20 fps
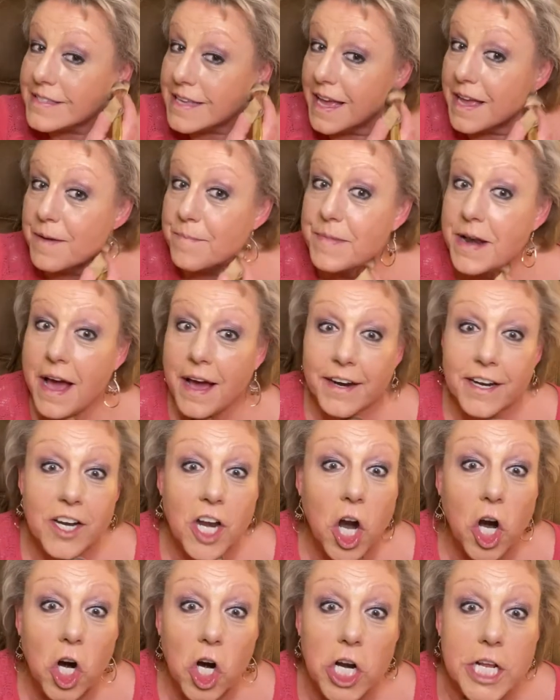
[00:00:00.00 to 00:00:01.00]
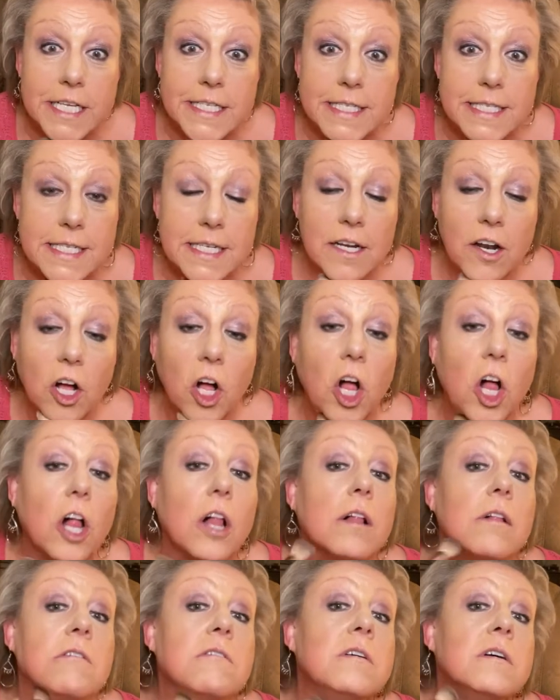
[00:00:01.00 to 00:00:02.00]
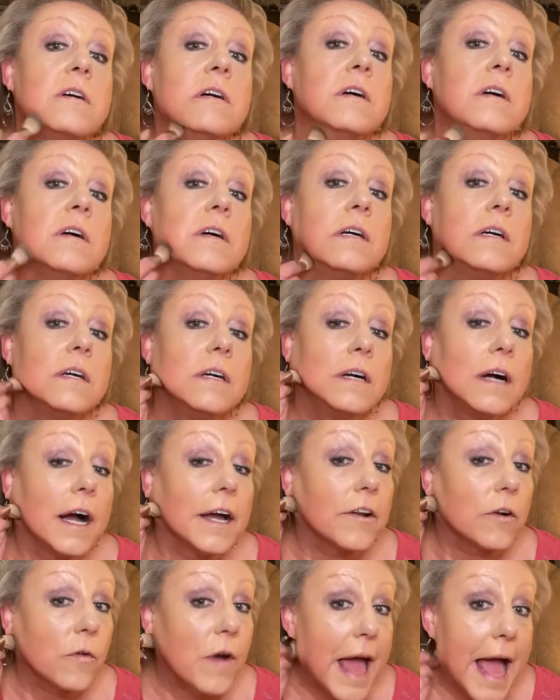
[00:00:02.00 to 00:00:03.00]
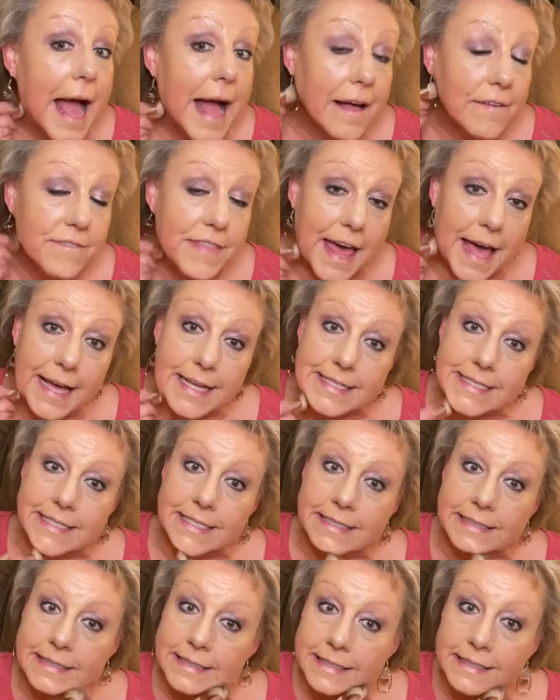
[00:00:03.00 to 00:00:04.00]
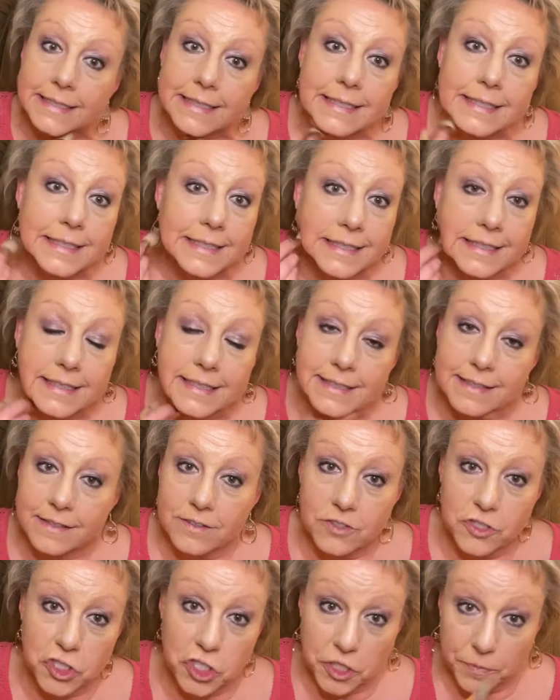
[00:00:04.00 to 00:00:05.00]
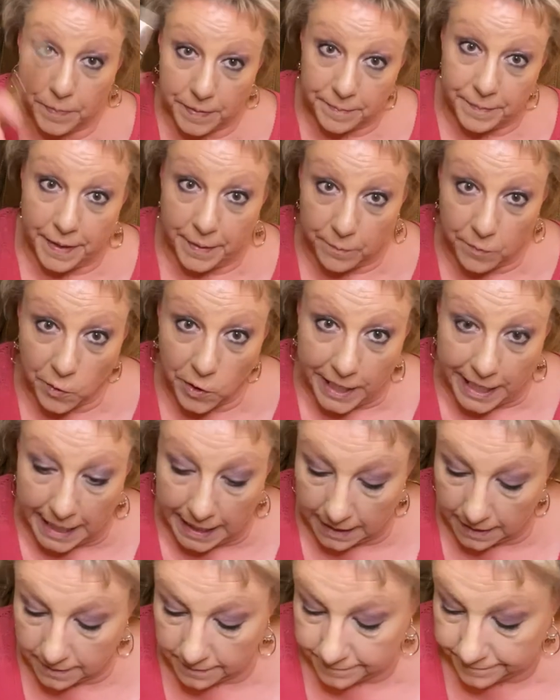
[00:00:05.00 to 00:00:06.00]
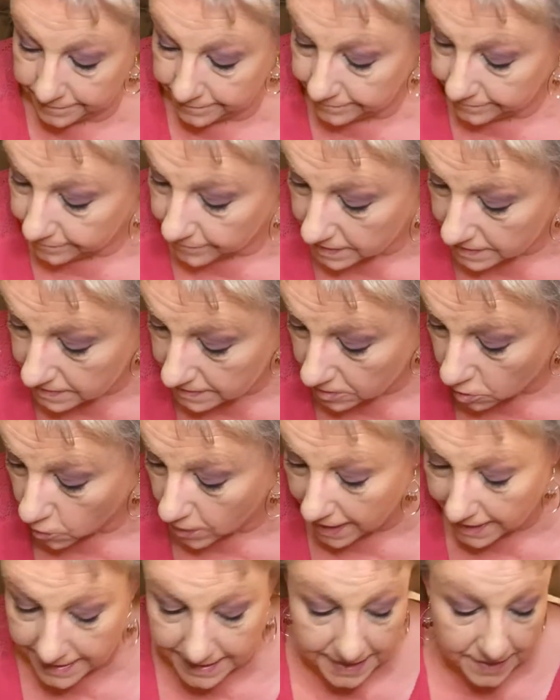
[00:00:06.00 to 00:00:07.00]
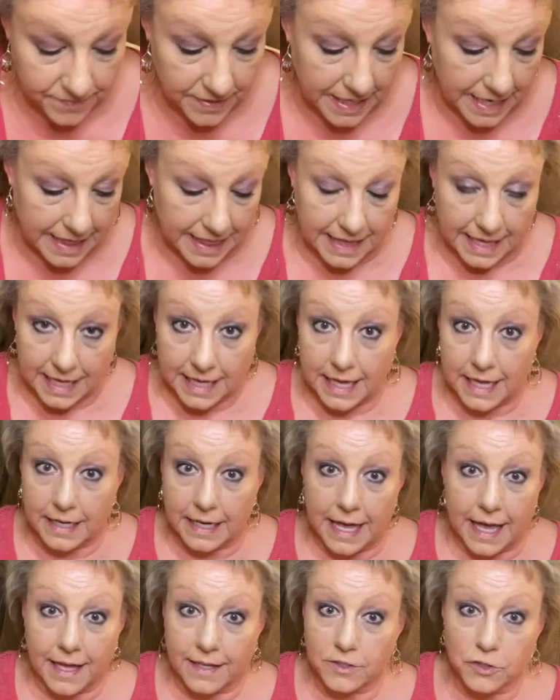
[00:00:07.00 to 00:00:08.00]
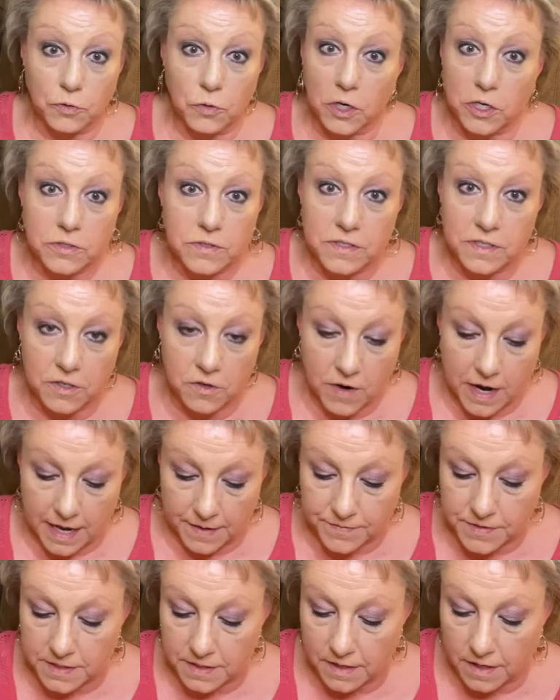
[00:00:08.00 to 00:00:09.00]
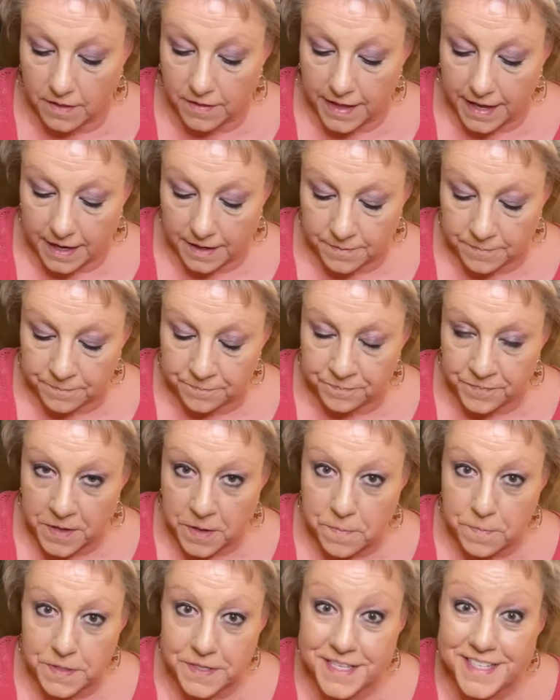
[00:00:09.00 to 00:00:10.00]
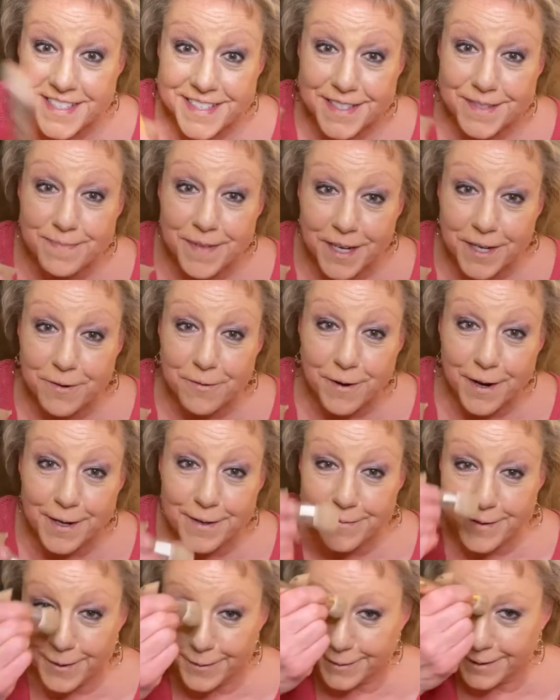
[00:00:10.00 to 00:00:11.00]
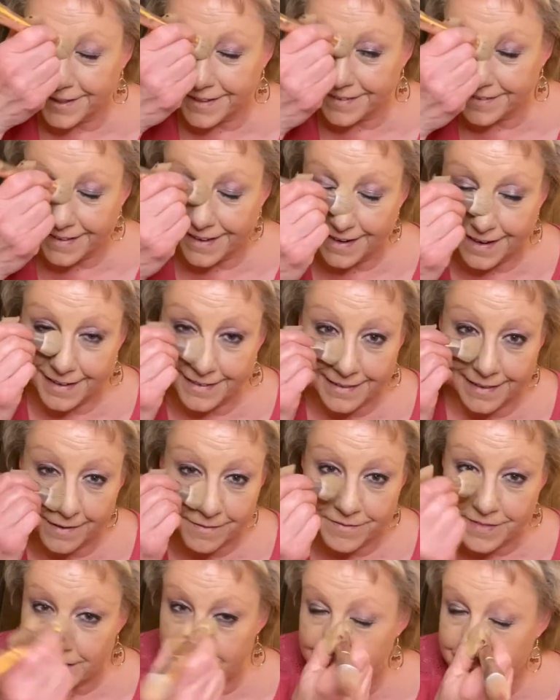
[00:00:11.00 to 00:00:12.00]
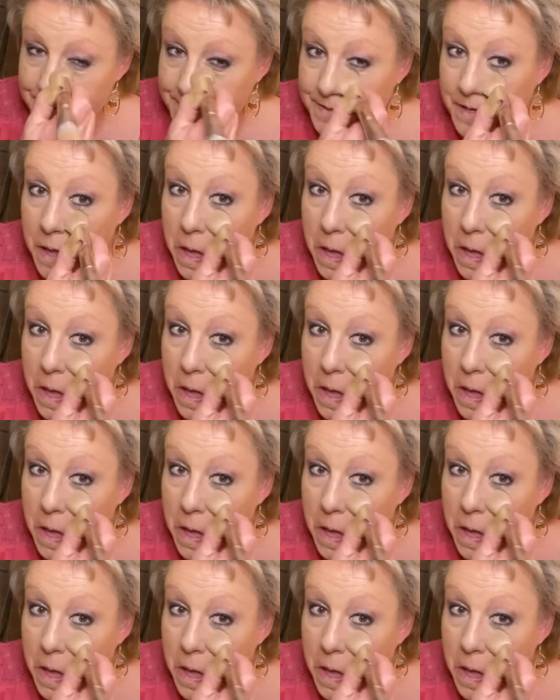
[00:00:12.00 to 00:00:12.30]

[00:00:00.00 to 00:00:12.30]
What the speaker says: I am not an artist at all. I don't have that chip in my brain. This creativity thing. I can't do arts and crafts and all that. But this is my creative outlet. I love this.